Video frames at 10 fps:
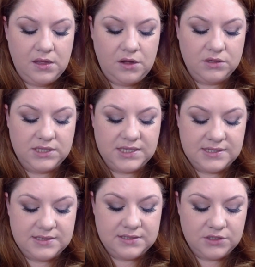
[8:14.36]
on
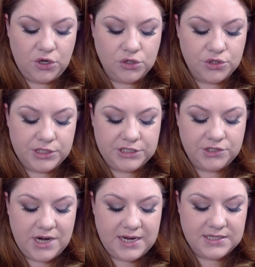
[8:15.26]
this contouring
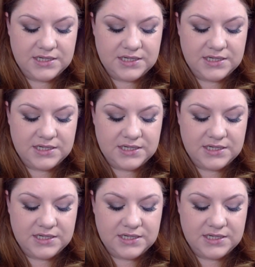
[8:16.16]
trend